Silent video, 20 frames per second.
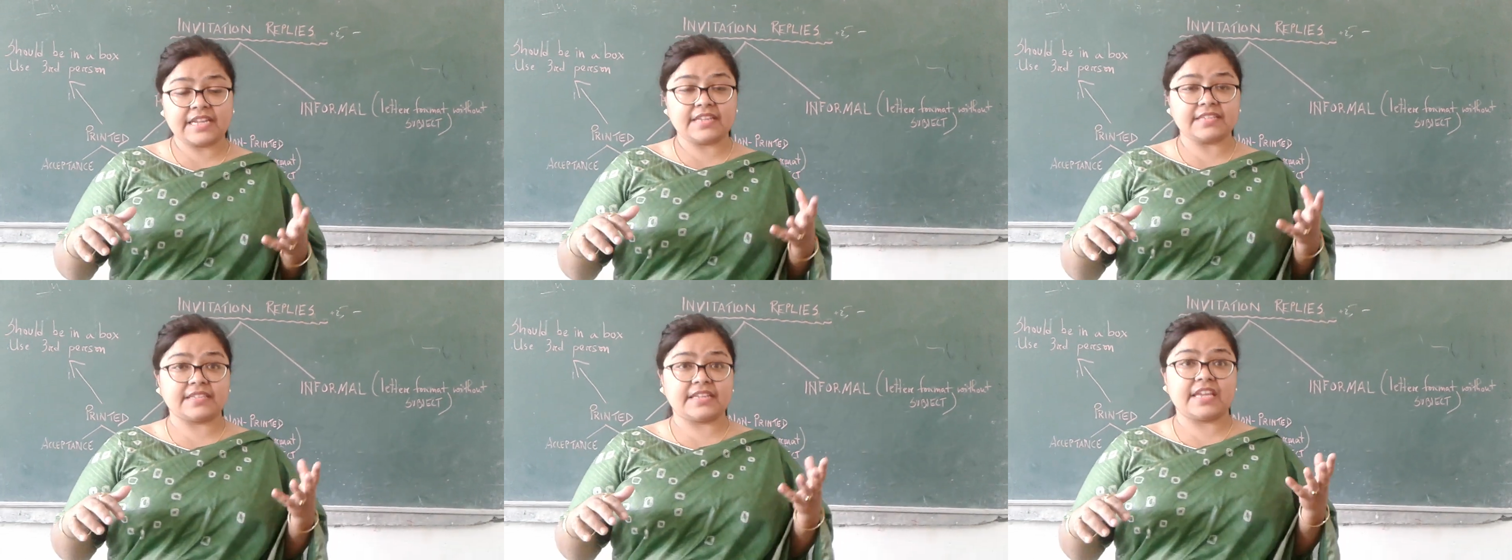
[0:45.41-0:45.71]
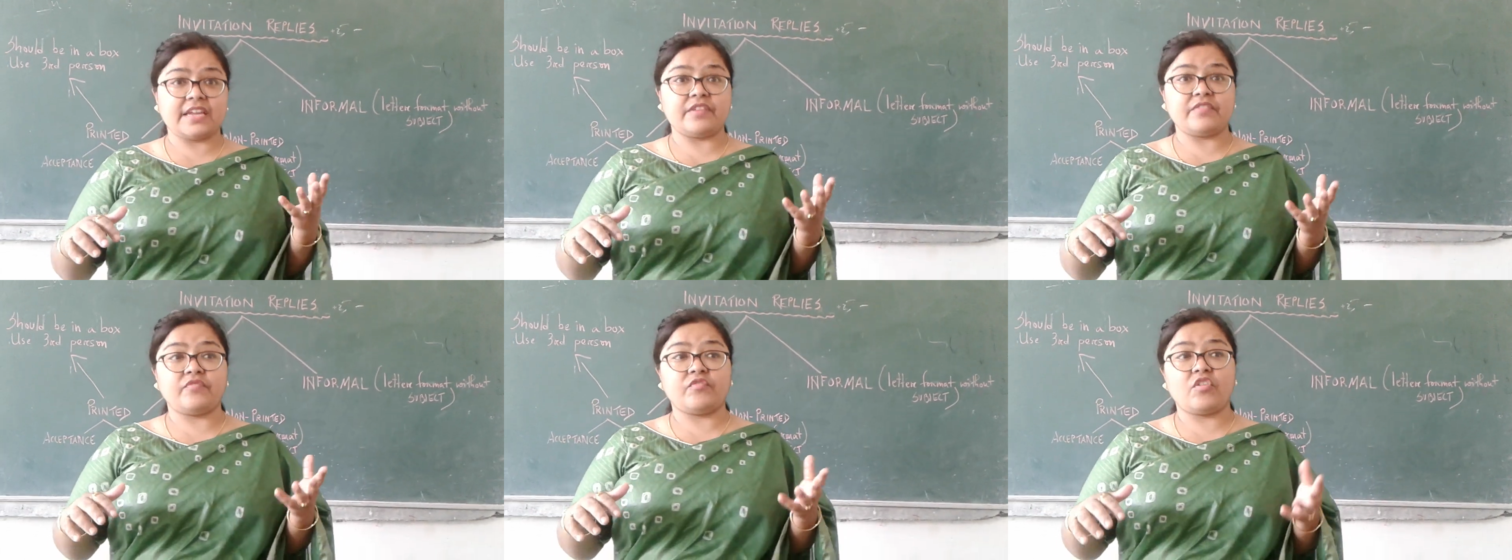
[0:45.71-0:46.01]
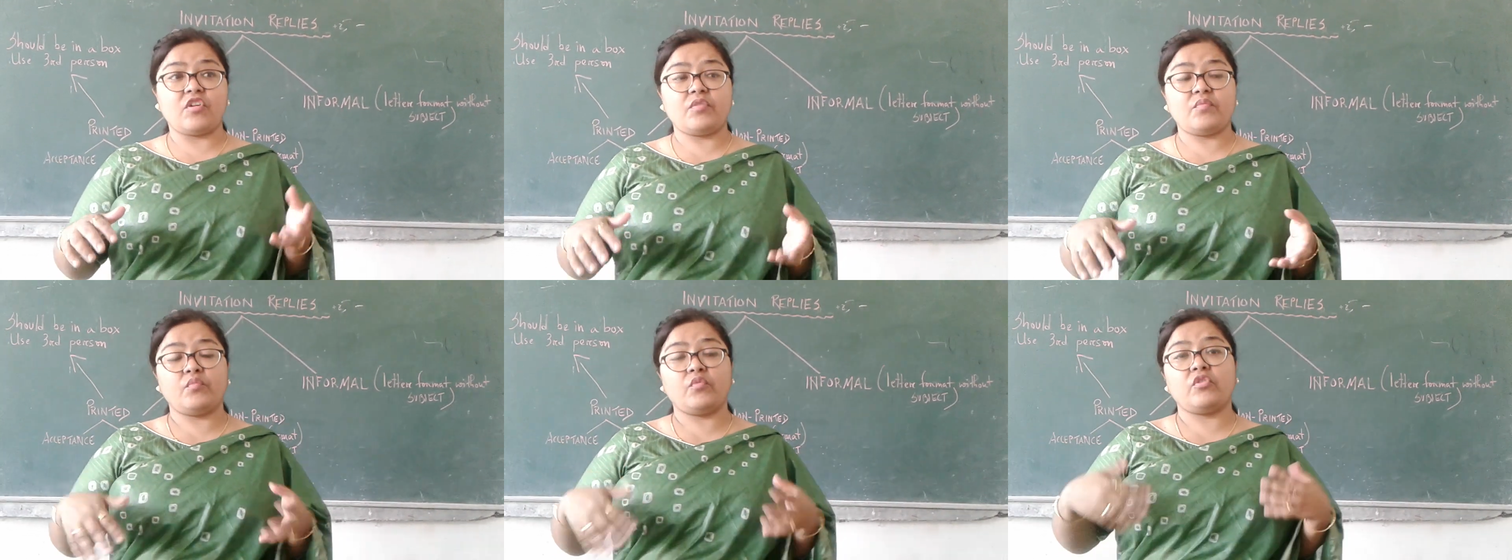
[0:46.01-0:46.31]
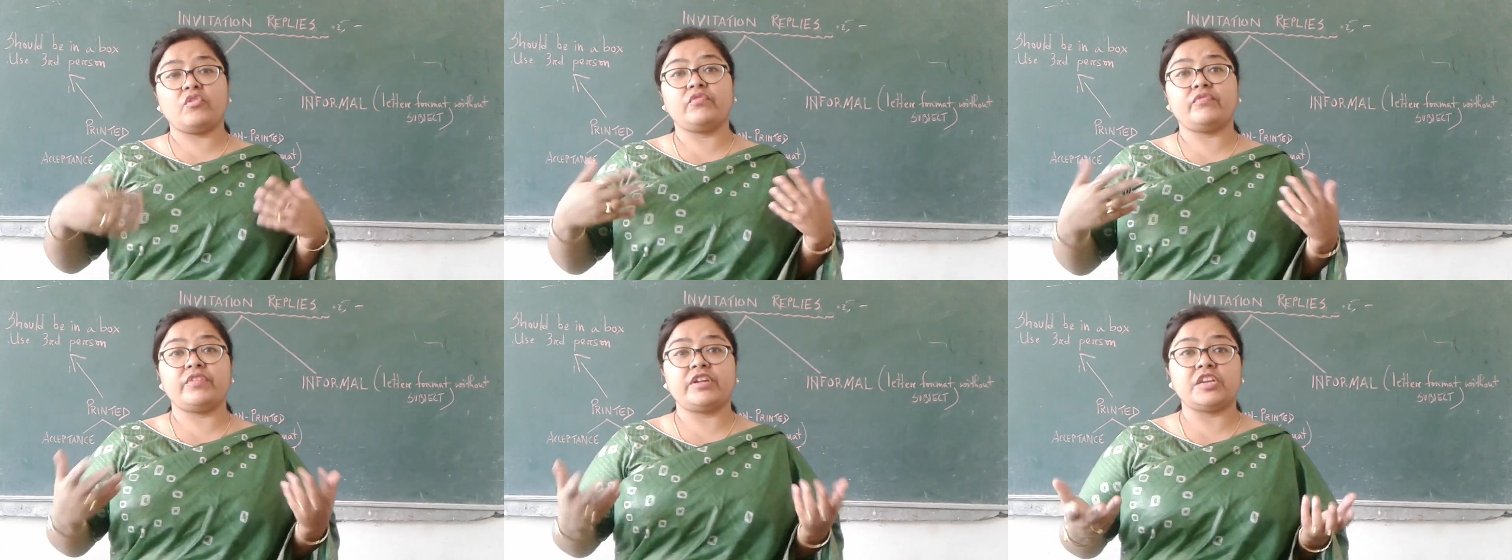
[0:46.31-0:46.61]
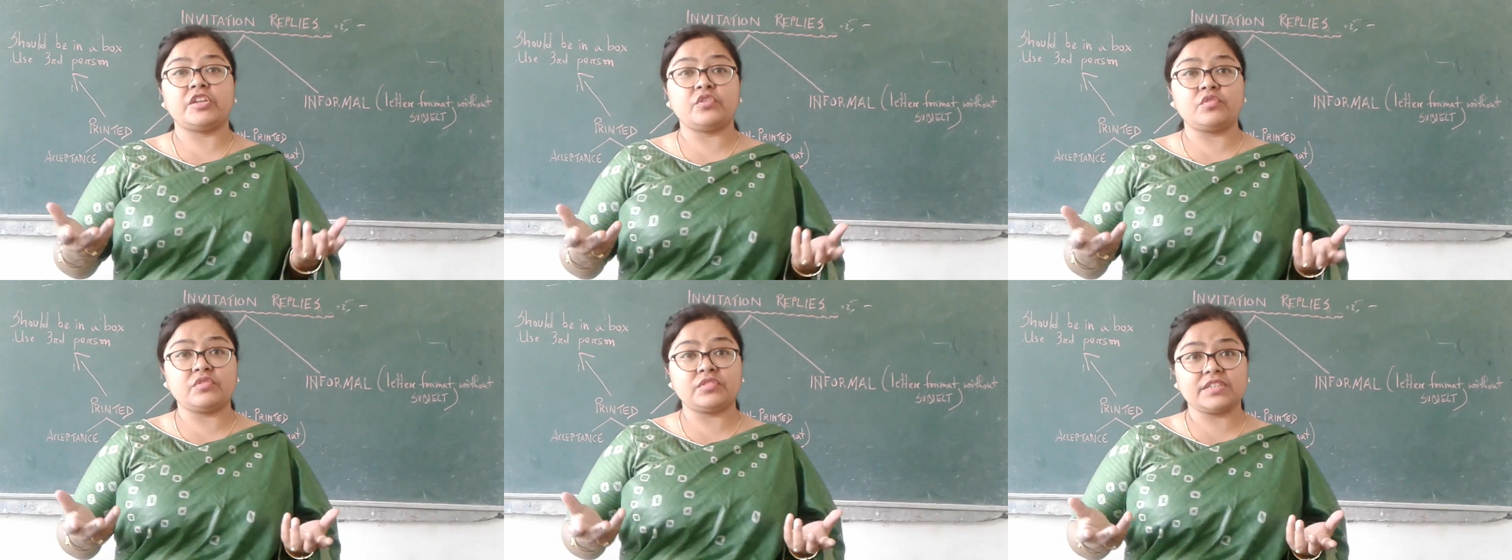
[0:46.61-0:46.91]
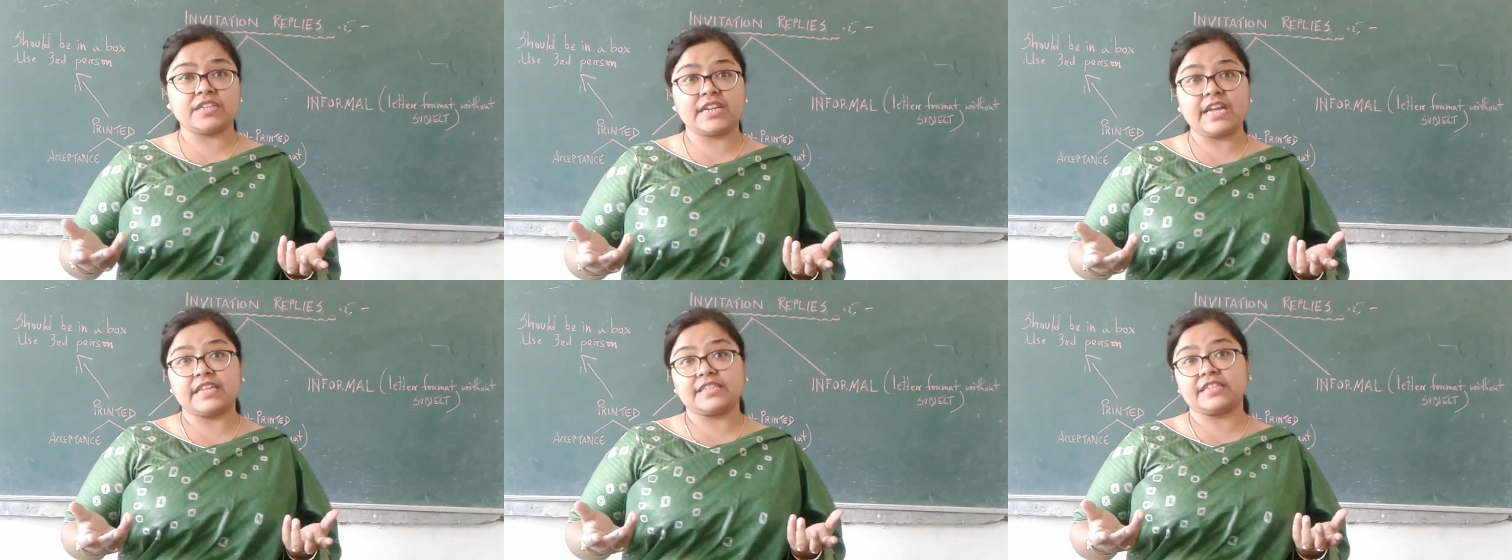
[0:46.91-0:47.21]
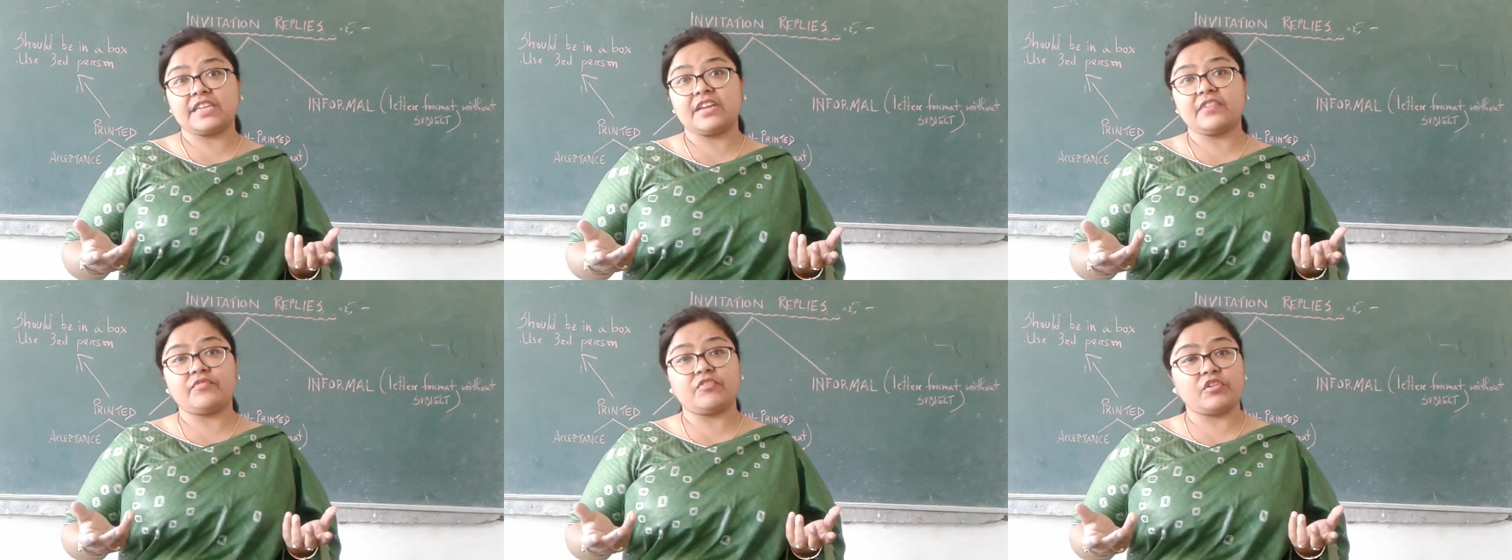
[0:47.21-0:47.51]
asking for more videos and
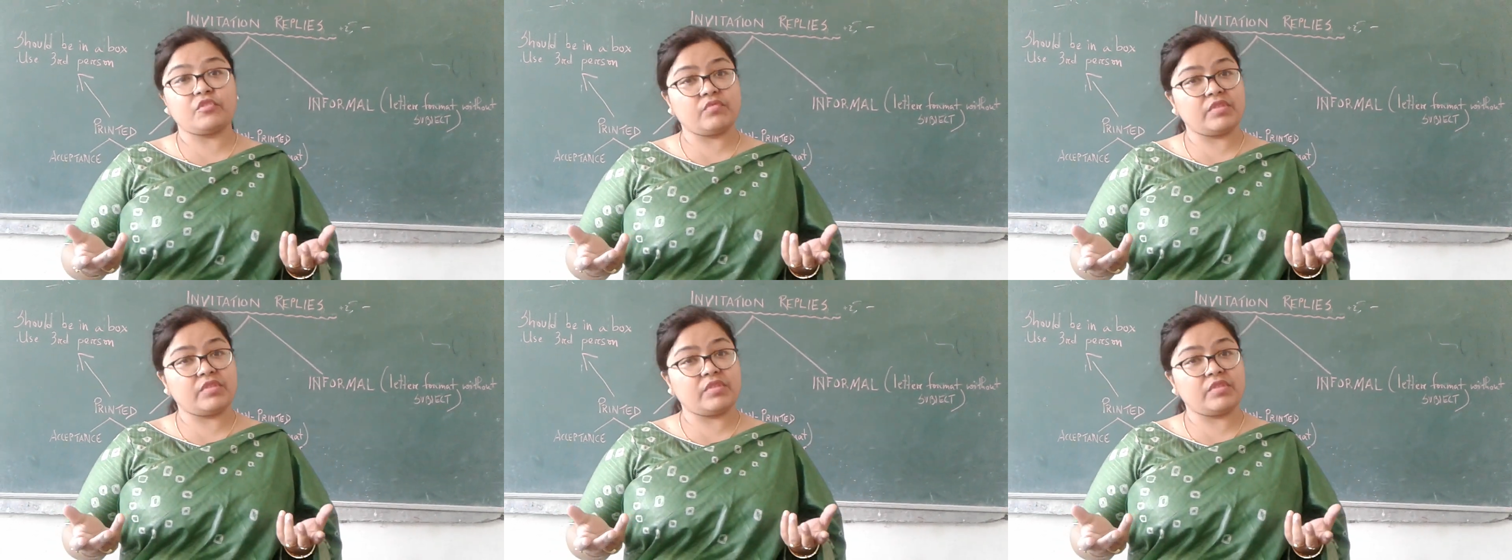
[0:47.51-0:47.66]
asking for